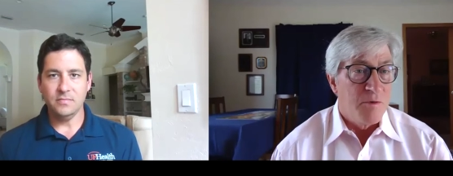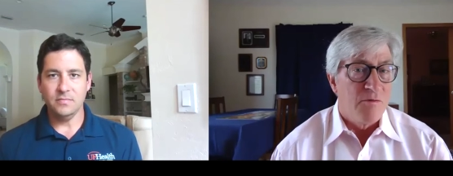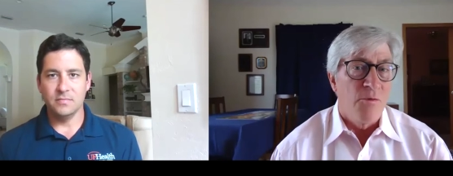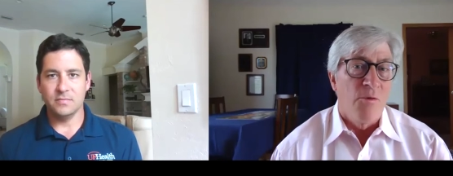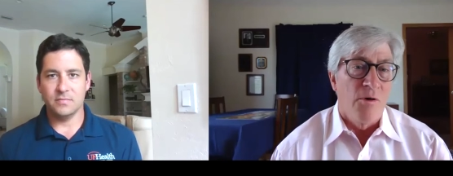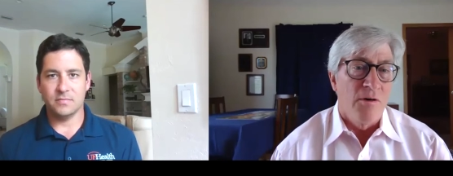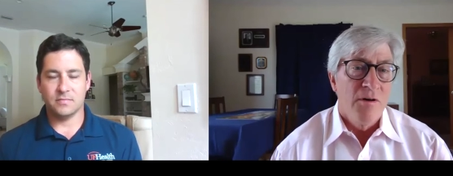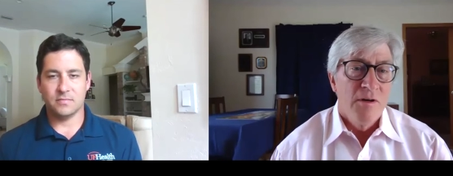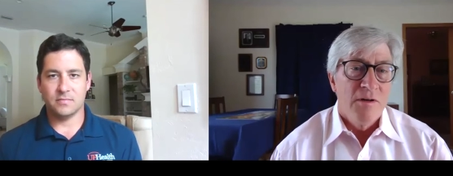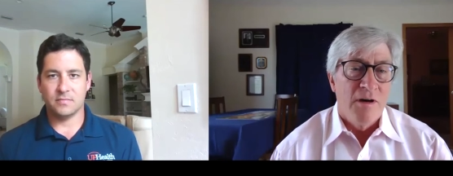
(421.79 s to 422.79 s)

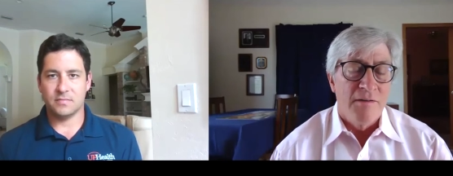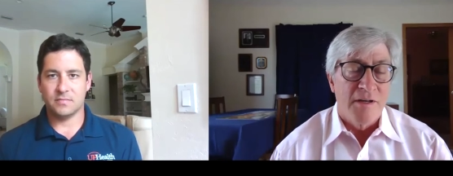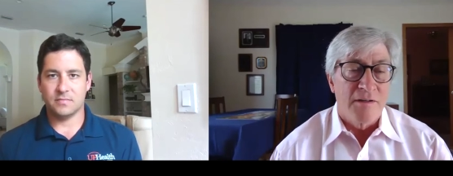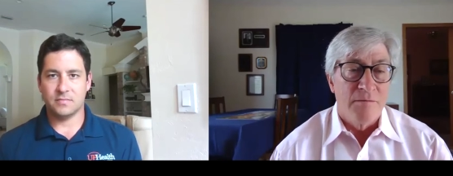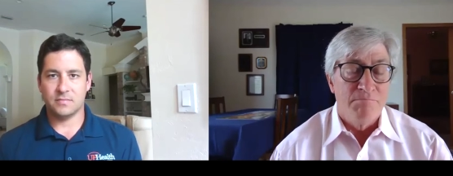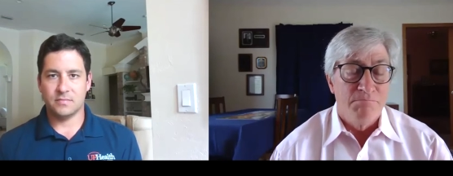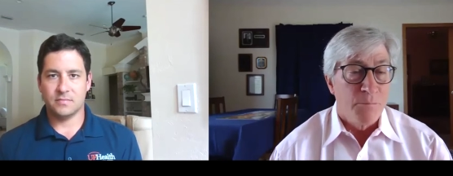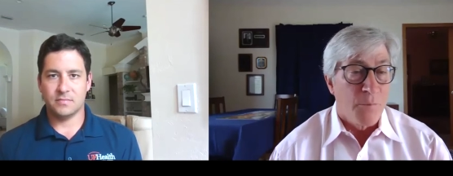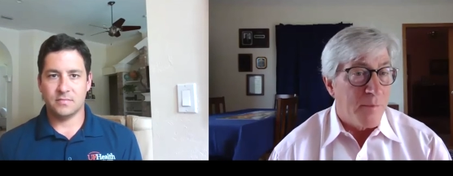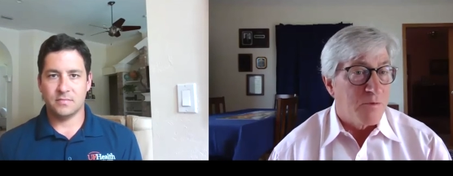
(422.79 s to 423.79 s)
Speaker 1: before that can
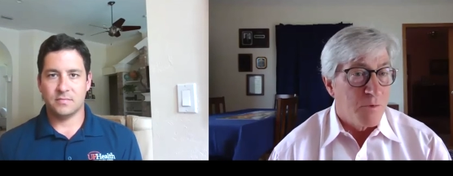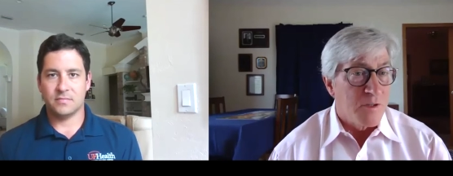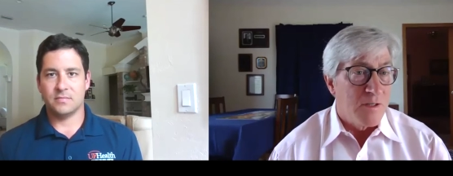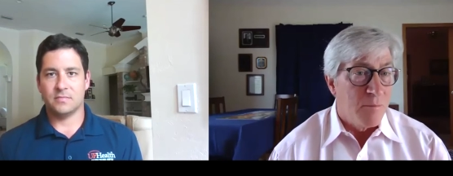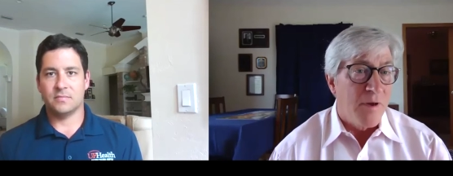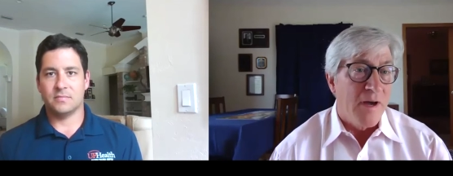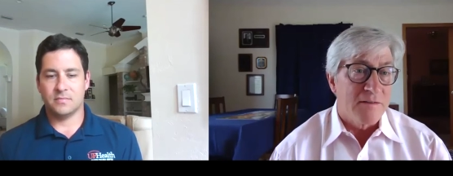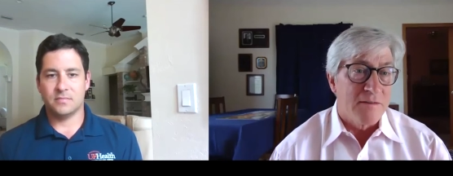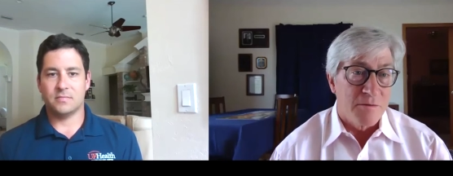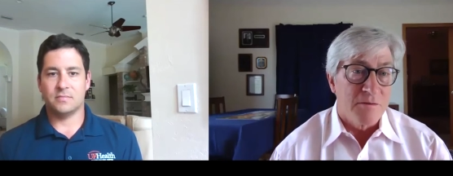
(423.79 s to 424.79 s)
perhaps really
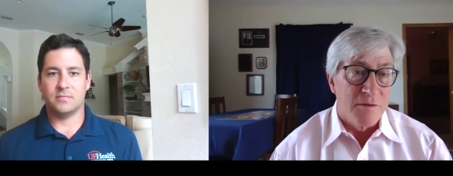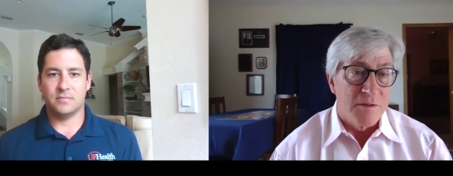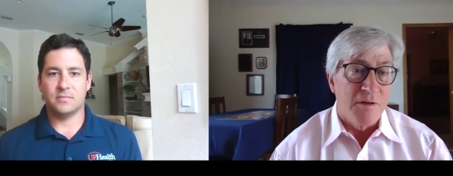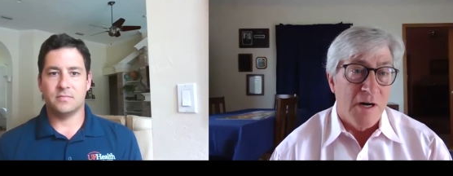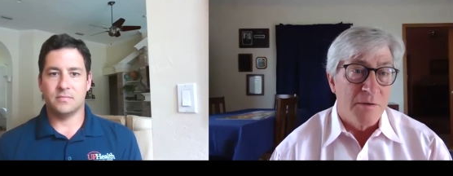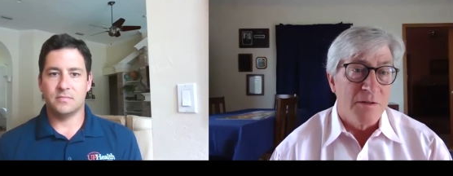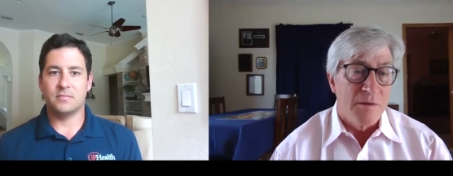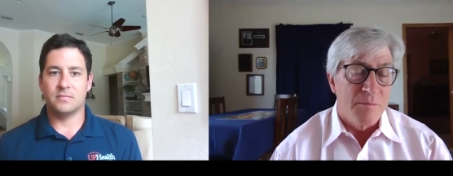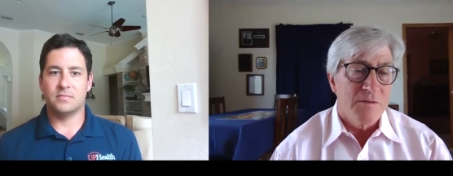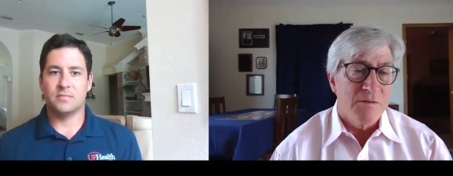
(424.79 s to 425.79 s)
impact their clinical
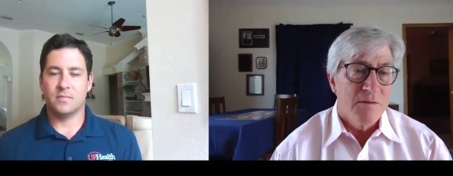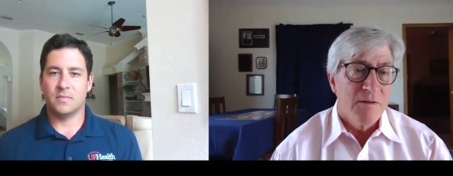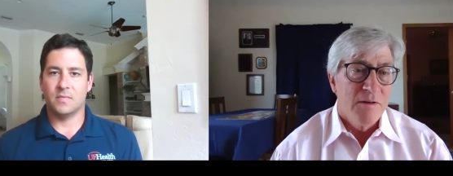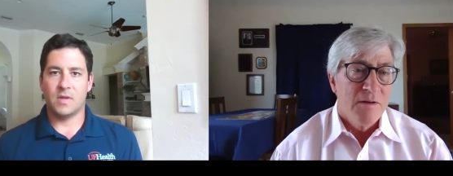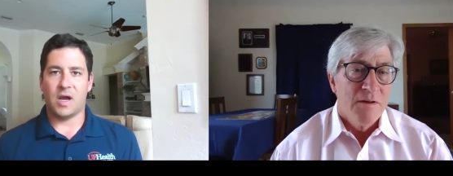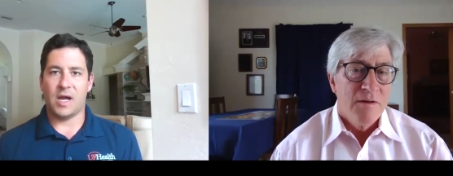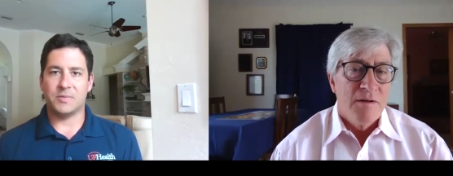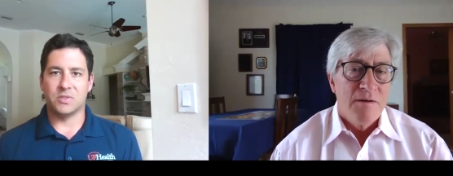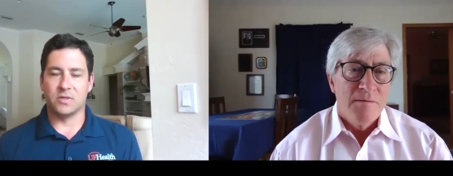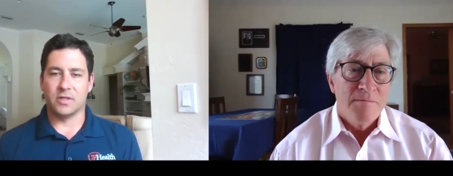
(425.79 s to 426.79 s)
outcomes.
Speaker 2: No,
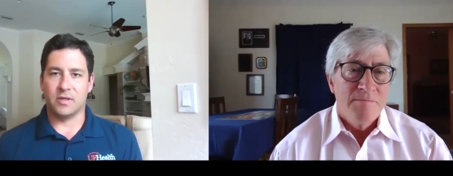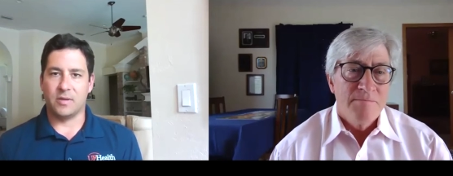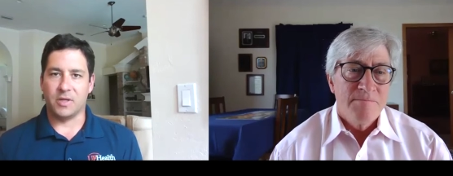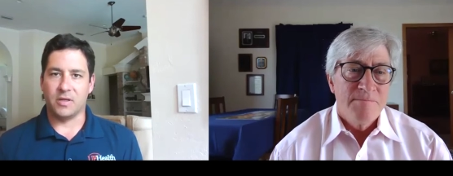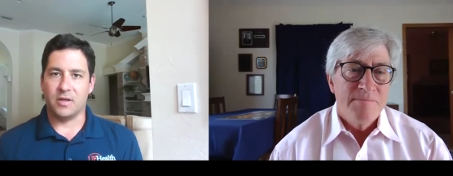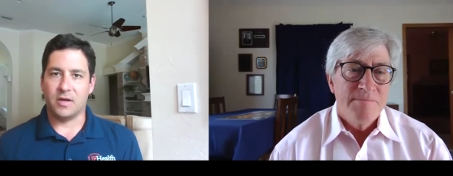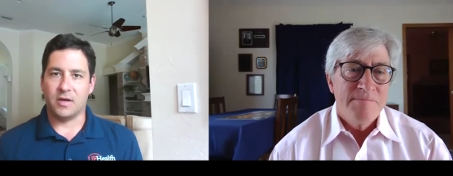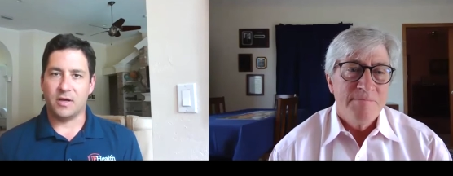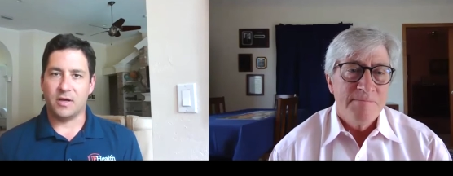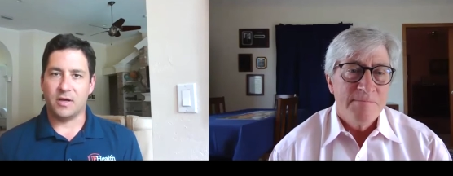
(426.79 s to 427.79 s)
absolutely. I mean,
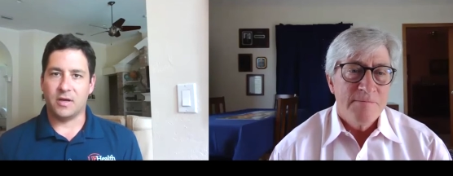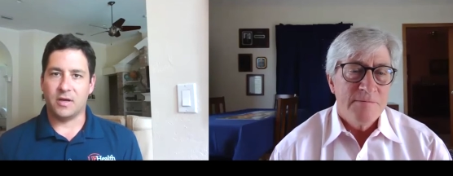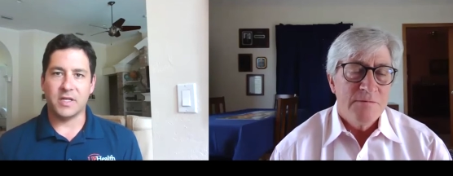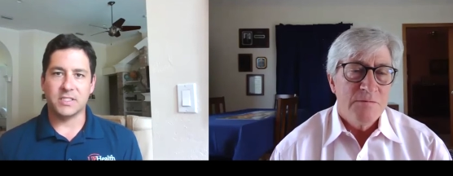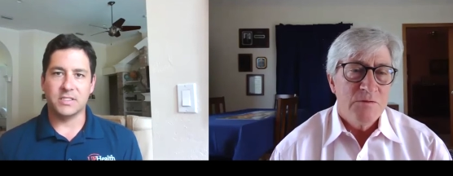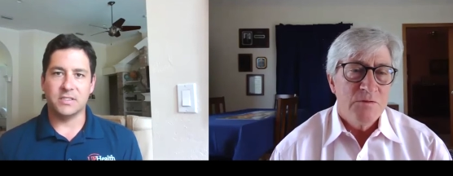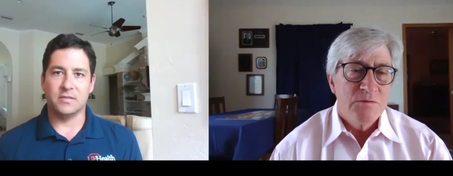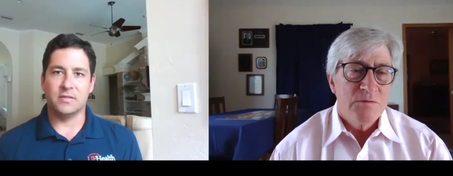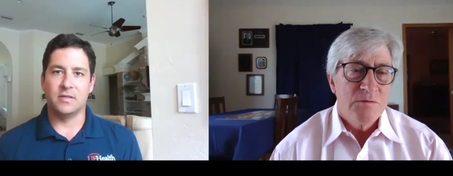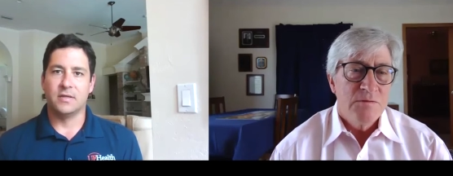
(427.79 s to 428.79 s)
tailored
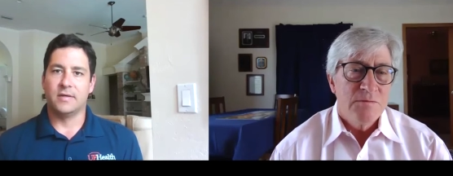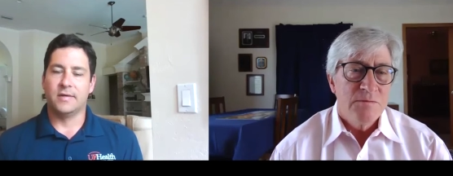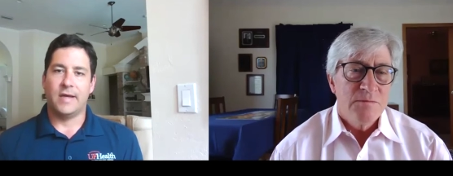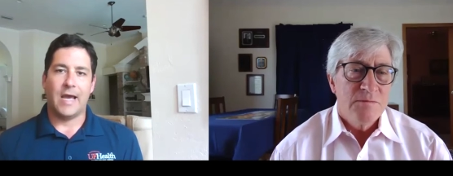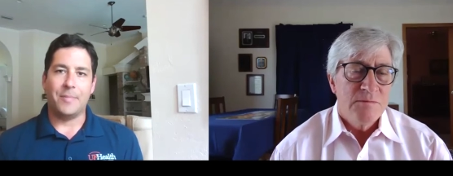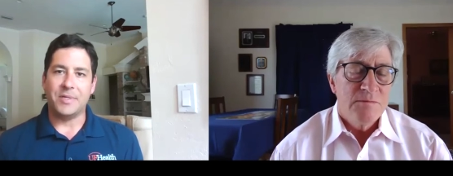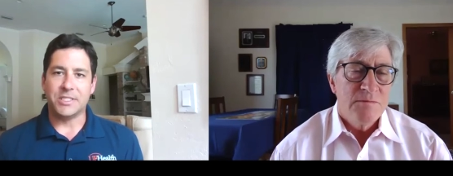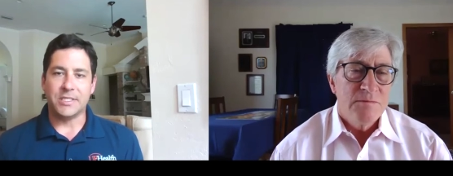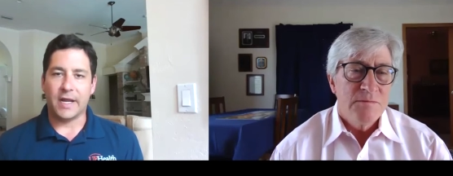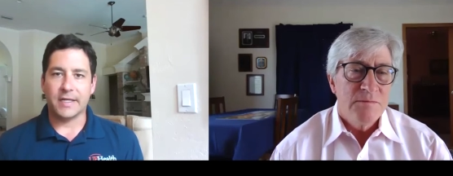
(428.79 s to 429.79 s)
medicine,
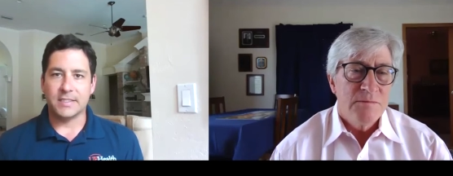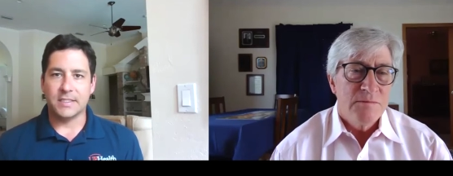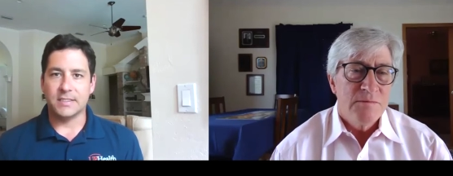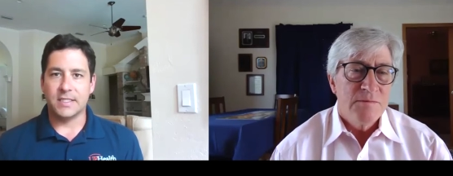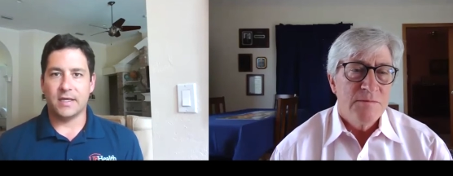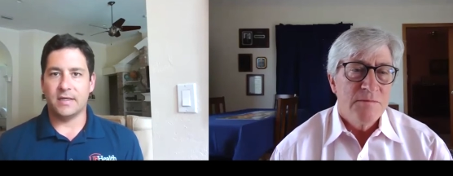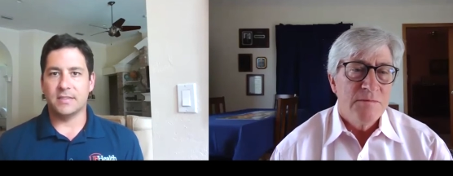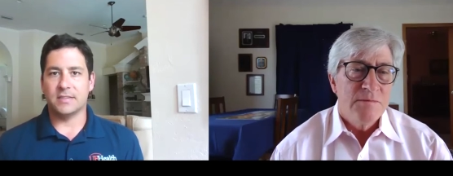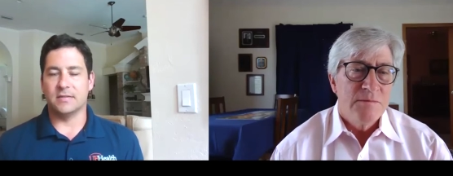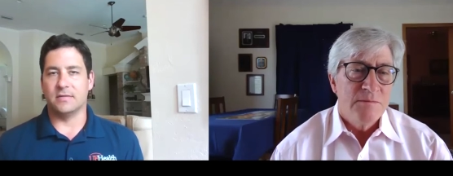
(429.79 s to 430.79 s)
epigenetics these
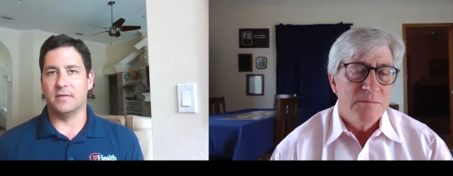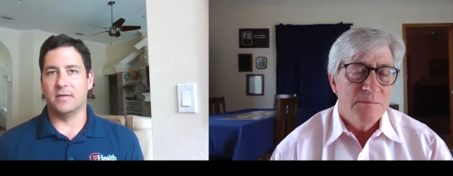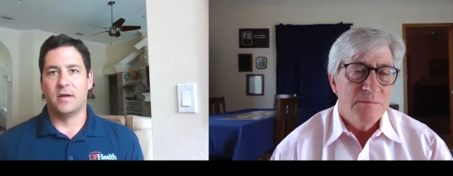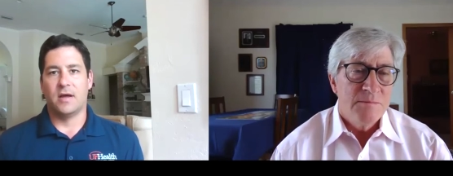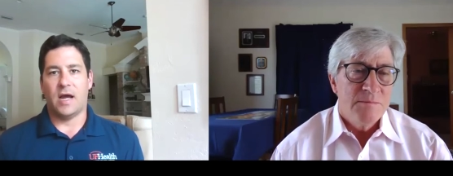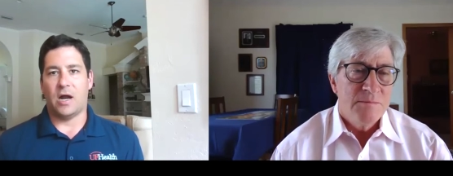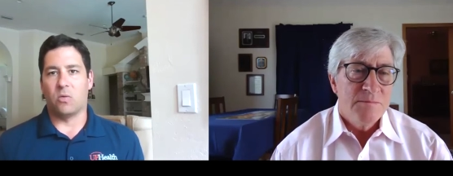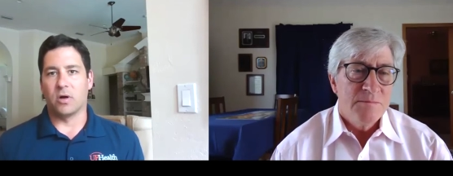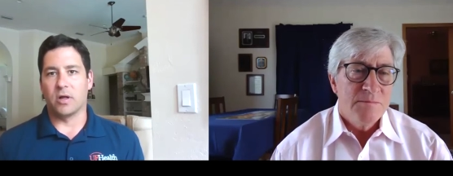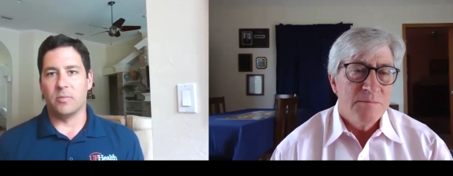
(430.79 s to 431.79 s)
days, and how
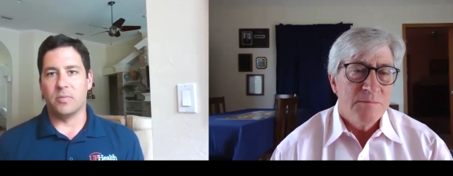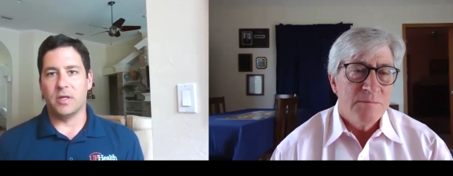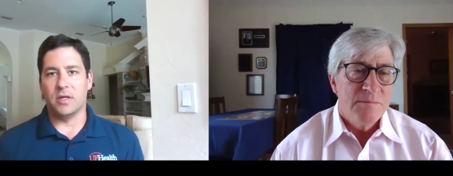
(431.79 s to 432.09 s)
we're going to be